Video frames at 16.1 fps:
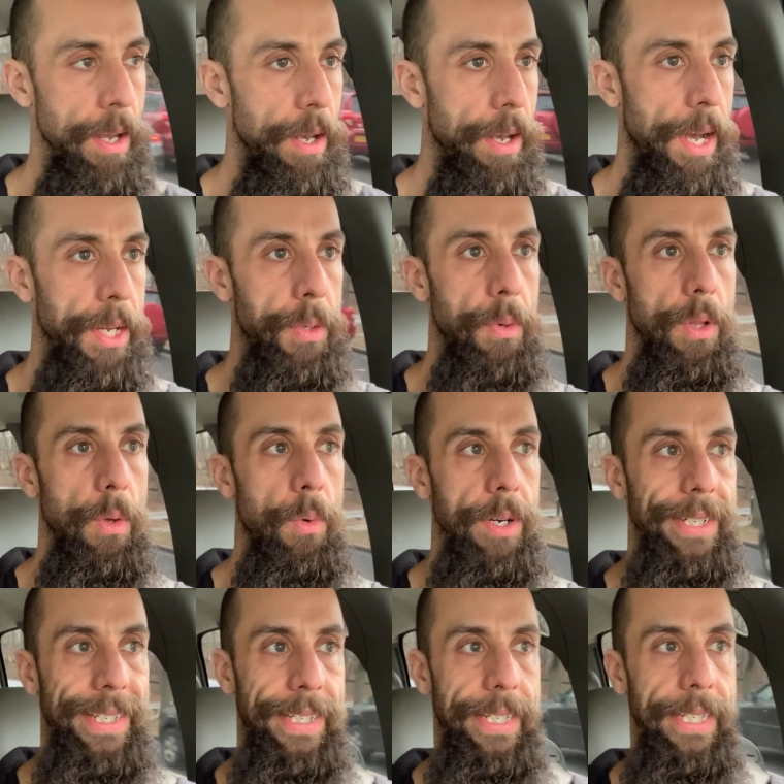That's where the
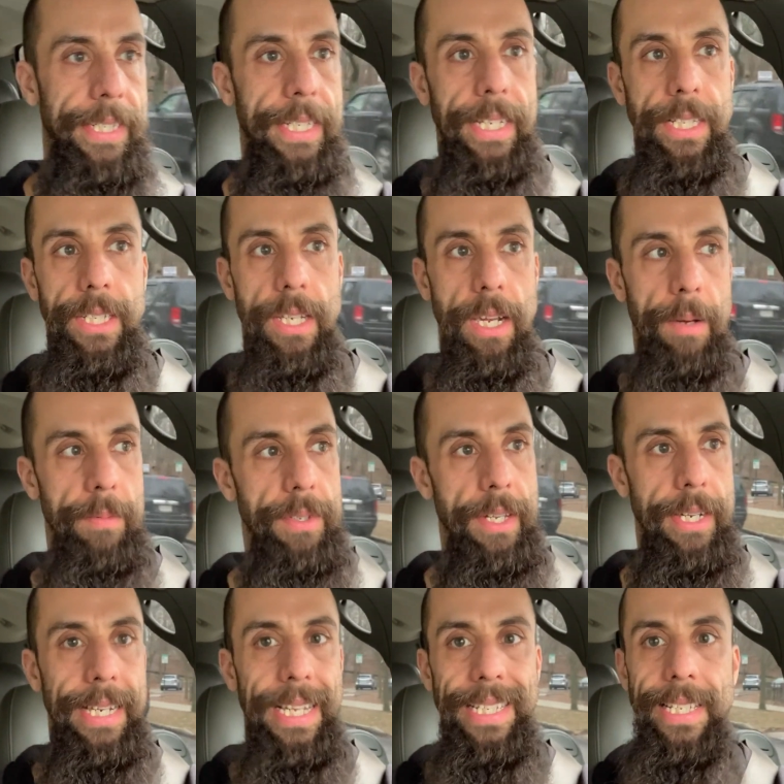word disease comes
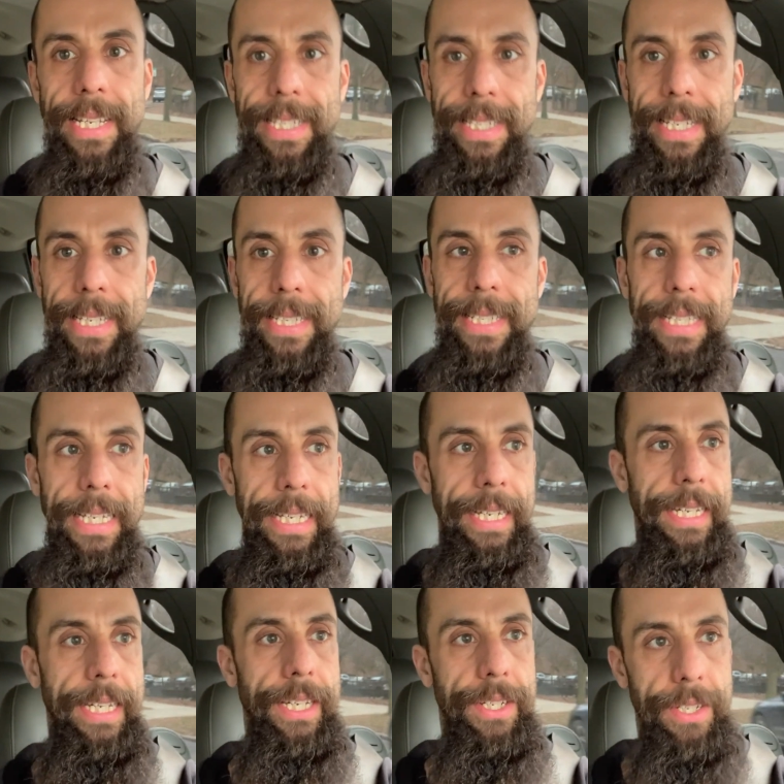in. It's a
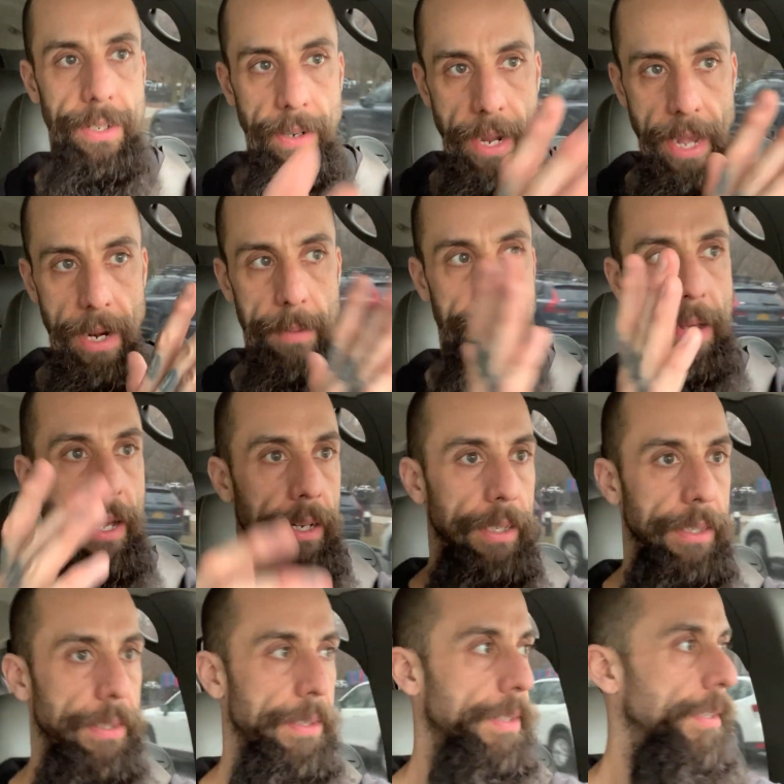dis-ease. You're out of
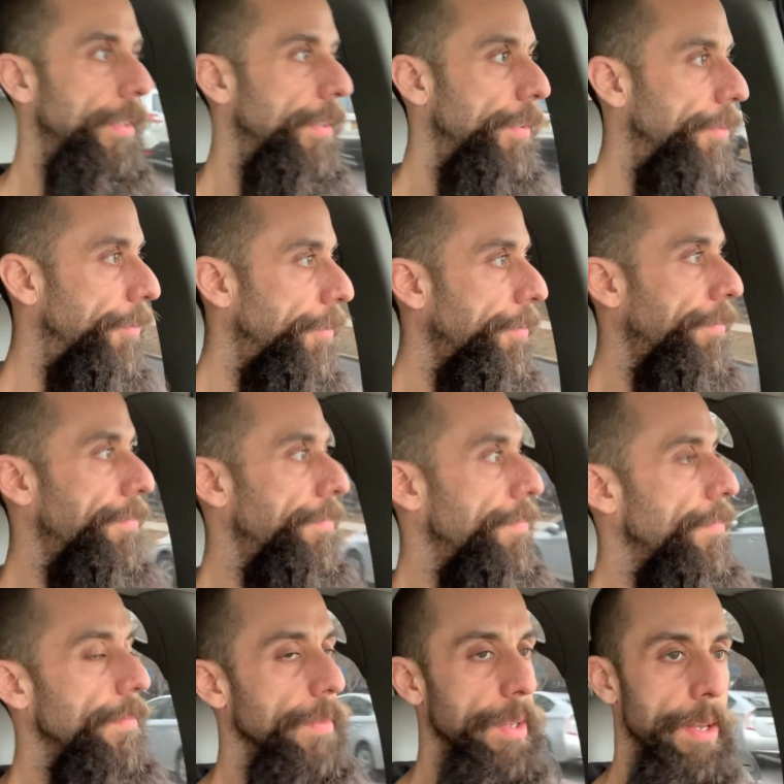balance.
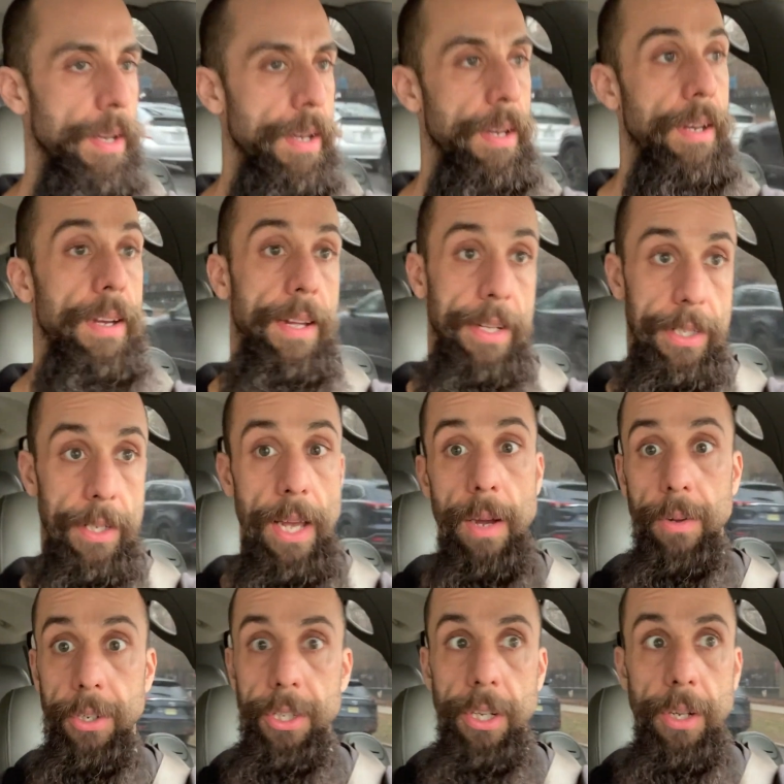That's
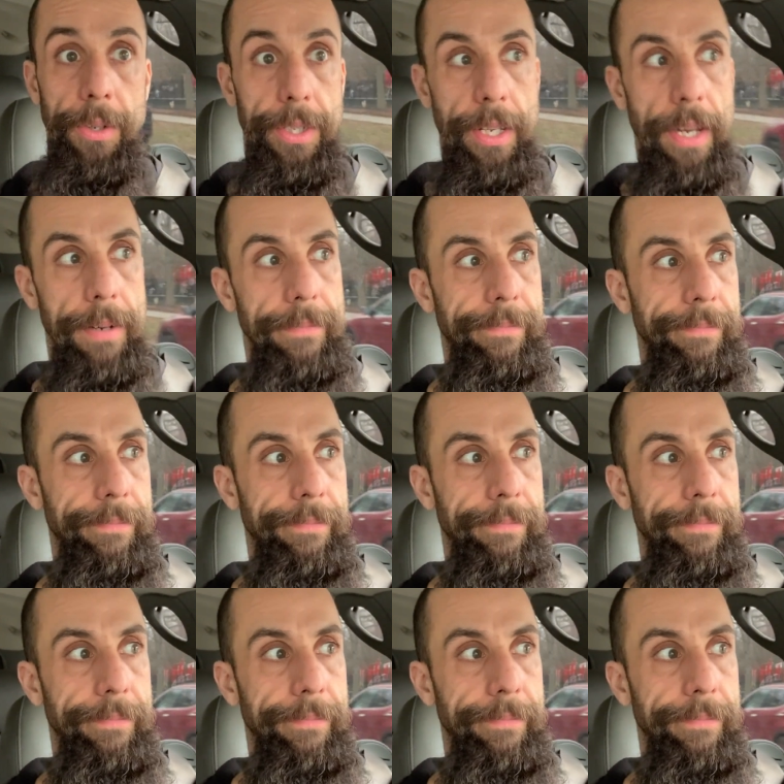how it shows up.